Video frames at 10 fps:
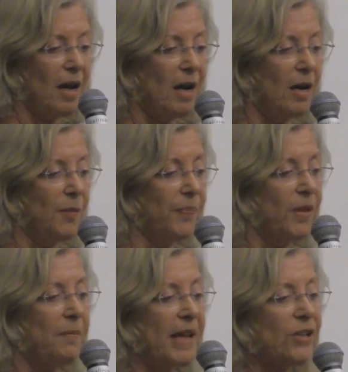Um,
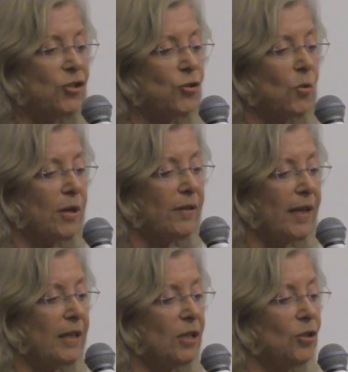make sure
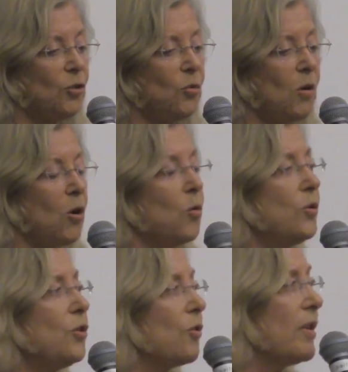that you own your